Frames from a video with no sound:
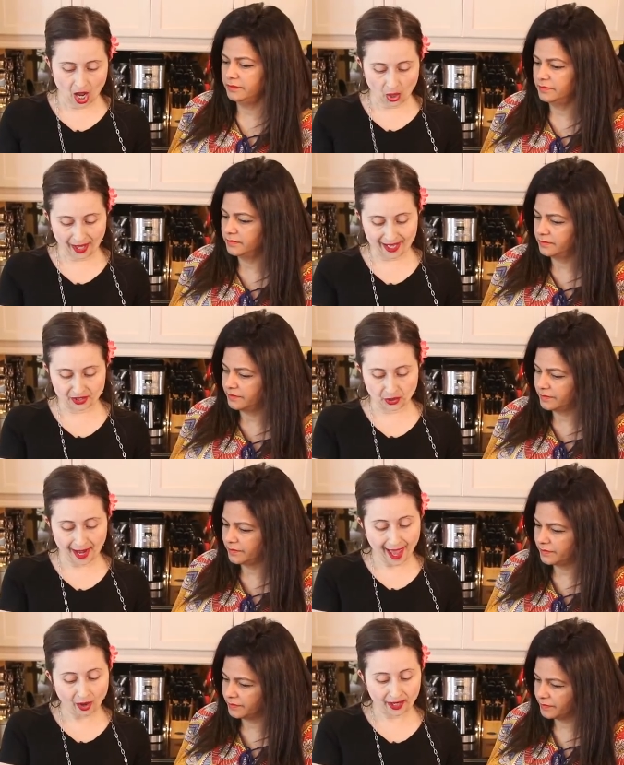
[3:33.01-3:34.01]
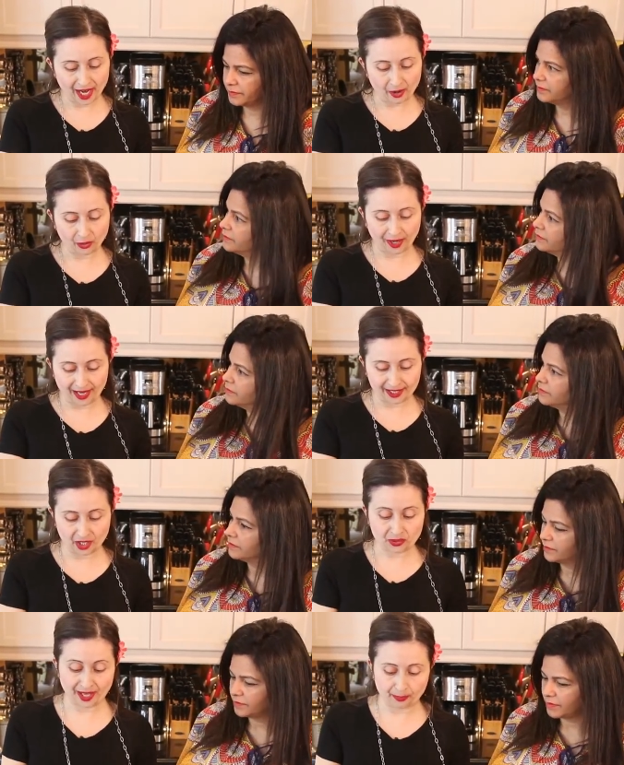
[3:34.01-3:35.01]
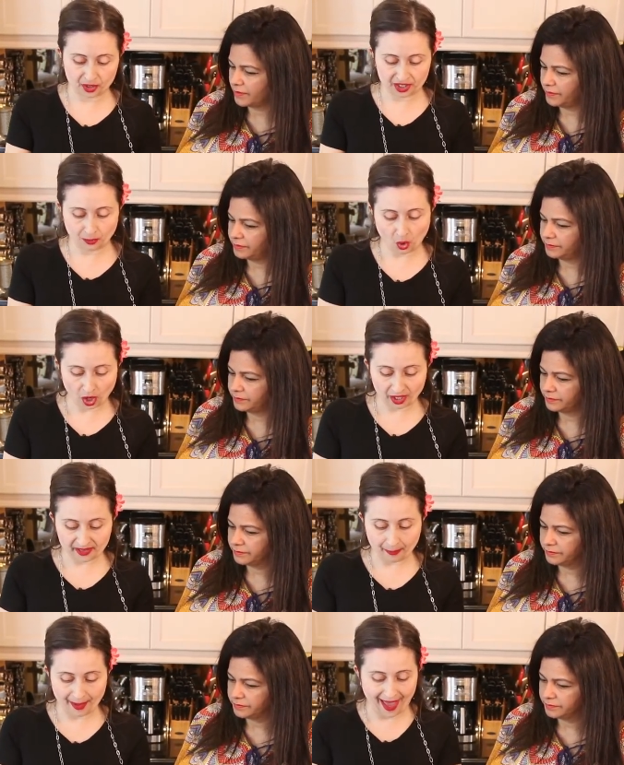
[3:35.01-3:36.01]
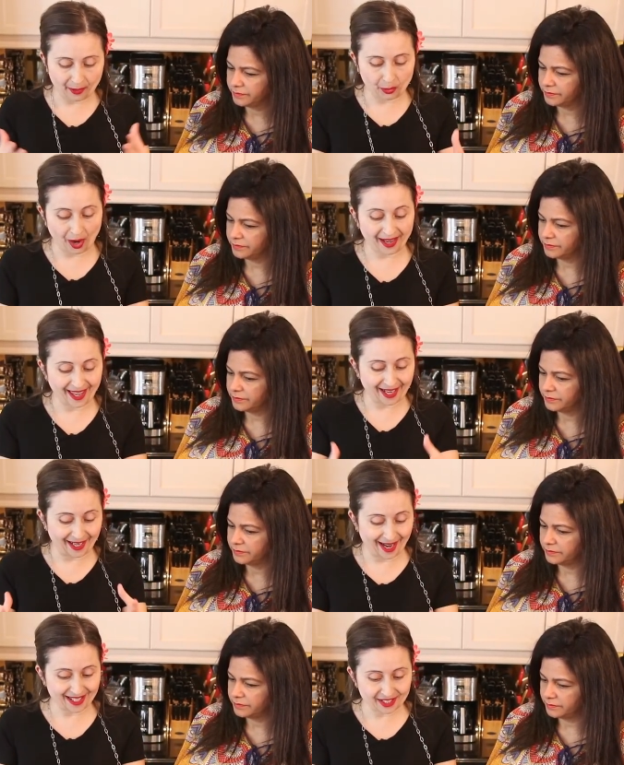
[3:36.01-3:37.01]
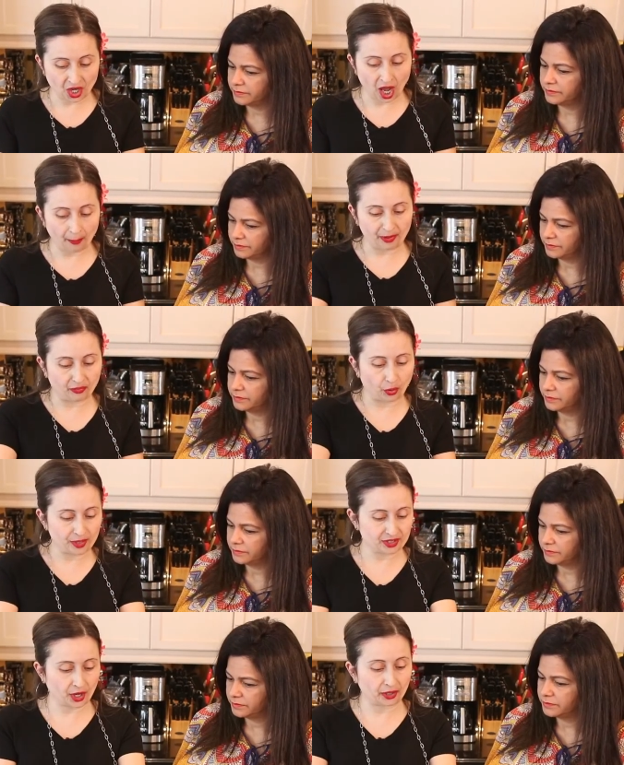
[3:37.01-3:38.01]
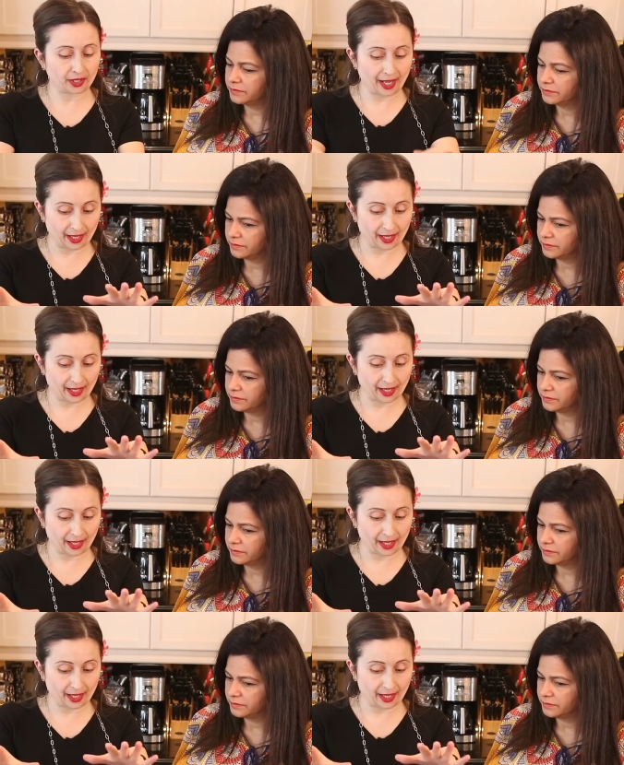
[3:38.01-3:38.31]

Speaker 1: Okay, so now Karen, what I did was I put some oil in the pan. We want to get it nice and hot before we start